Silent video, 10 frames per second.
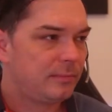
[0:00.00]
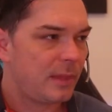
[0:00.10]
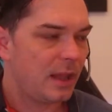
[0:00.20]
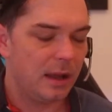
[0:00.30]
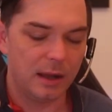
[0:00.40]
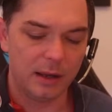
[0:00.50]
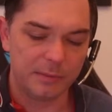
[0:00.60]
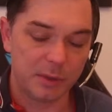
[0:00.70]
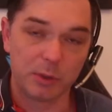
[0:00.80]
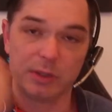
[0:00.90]

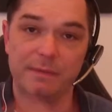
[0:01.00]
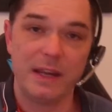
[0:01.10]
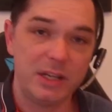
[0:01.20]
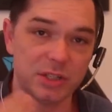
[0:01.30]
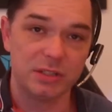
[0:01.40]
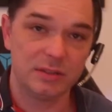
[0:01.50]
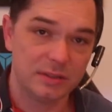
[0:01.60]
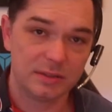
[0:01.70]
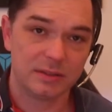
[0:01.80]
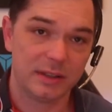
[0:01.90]
motivation
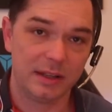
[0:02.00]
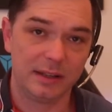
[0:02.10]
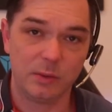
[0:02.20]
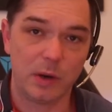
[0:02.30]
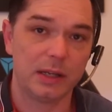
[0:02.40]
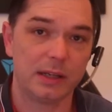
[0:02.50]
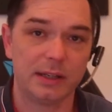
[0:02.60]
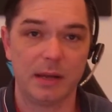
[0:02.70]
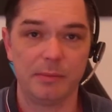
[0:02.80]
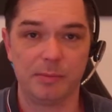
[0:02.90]
is 100
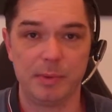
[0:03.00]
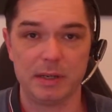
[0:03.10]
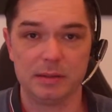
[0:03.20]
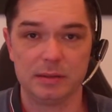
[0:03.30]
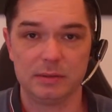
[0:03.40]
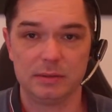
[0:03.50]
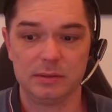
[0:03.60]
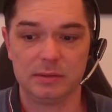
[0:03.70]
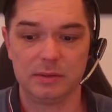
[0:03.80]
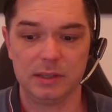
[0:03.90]
times bigger,
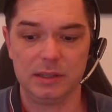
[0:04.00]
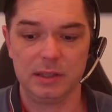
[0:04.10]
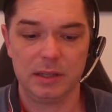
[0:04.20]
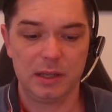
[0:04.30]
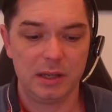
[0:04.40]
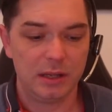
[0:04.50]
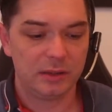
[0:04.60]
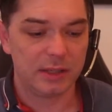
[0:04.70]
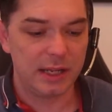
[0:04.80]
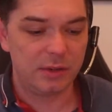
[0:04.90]
right? So
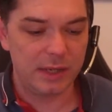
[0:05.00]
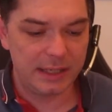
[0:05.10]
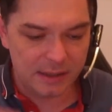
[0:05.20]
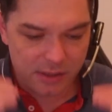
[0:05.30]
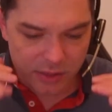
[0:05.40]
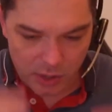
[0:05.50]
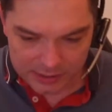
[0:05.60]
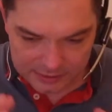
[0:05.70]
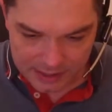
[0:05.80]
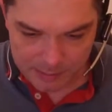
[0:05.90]
that's really the third
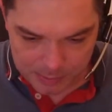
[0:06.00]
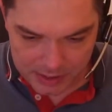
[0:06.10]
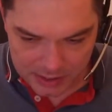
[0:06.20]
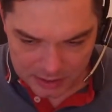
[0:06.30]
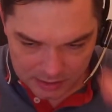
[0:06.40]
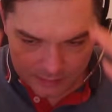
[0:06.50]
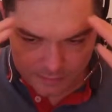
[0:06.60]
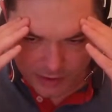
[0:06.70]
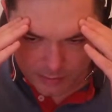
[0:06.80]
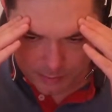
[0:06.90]
step here.
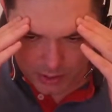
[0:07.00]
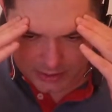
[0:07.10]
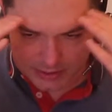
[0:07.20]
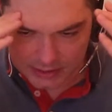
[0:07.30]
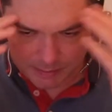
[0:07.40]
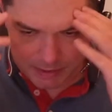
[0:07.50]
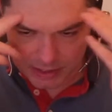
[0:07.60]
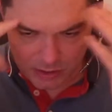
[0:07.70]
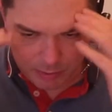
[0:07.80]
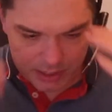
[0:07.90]
Very important. Keep it in
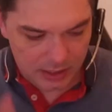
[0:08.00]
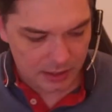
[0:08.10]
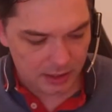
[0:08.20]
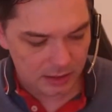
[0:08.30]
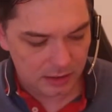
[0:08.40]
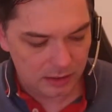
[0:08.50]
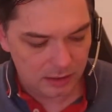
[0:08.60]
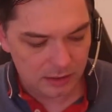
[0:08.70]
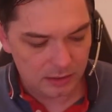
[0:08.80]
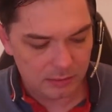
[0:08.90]
your brain,
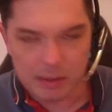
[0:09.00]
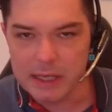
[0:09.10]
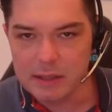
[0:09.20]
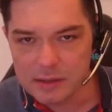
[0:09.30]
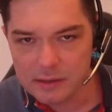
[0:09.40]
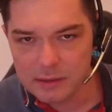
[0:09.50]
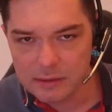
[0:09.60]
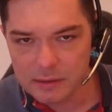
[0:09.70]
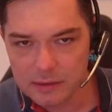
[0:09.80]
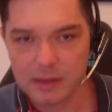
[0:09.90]
please.
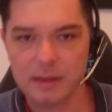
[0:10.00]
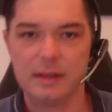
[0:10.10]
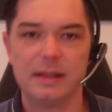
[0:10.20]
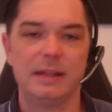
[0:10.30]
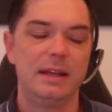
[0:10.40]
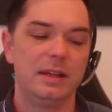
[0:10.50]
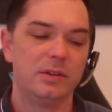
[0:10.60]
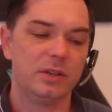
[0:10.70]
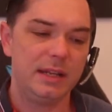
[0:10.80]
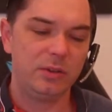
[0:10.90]
You
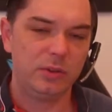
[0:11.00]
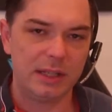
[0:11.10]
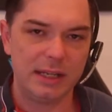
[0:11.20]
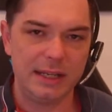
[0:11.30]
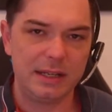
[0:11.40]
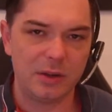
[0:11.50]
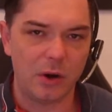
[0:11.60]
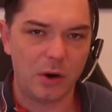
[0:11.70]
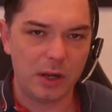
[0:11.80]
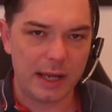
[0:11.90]
need to delete
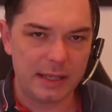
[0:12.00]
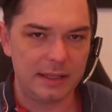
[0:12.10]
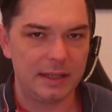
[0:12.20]
all ideas